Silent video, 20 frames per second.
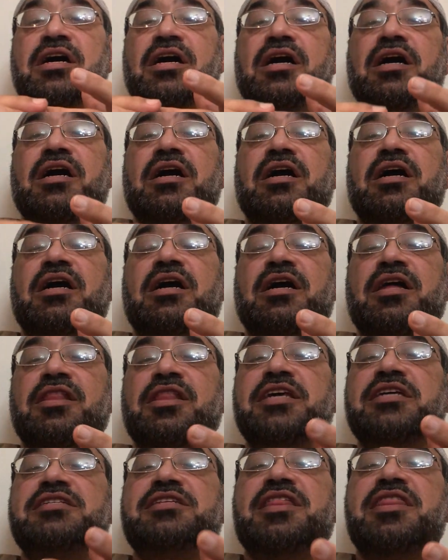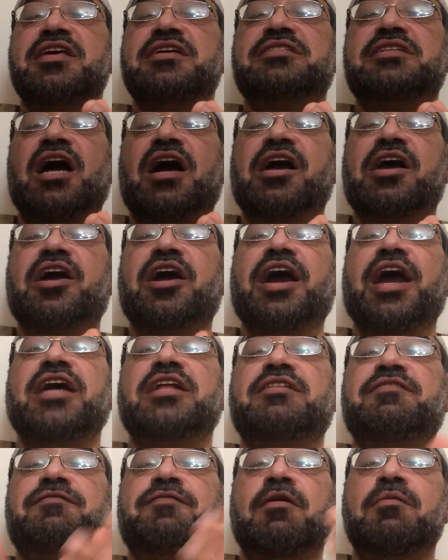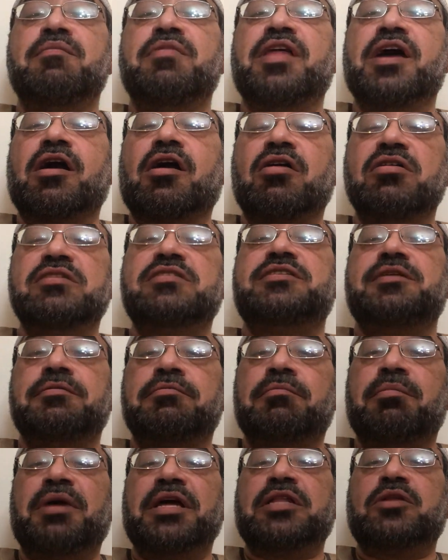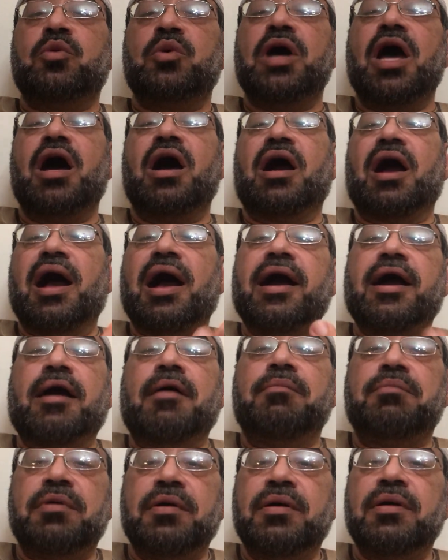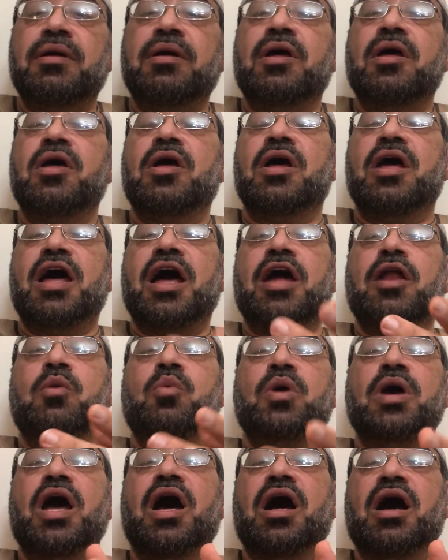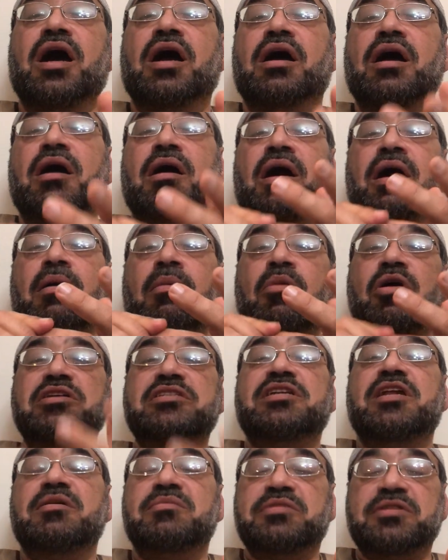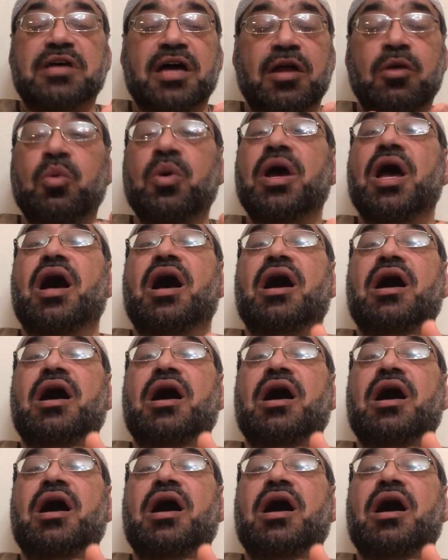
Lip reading: These things are great from their concept, but we are Arab, and we are Muslims, and we